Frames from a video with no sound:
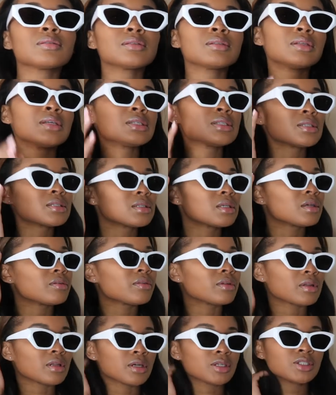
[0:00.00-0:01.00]
This is
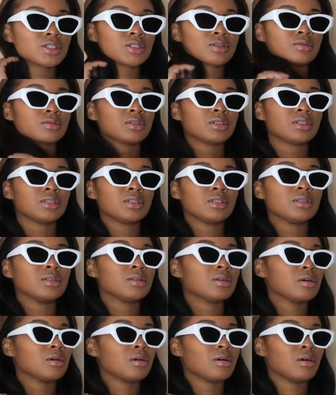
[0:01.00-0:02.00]
giving luxury
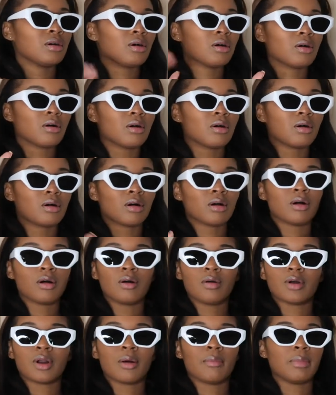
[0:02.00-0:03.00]

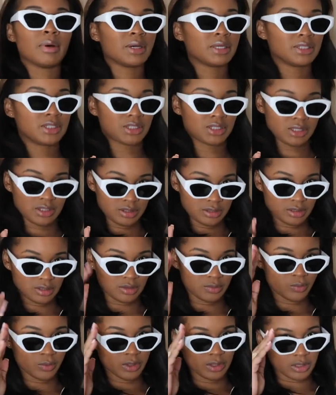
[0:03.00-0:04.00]
on a budget,
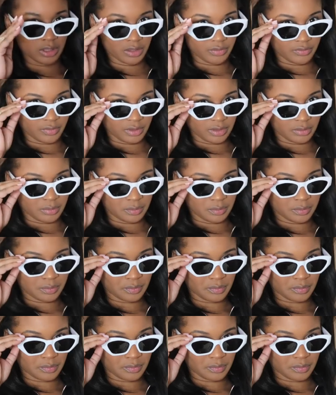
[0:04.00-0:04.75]
and we love it.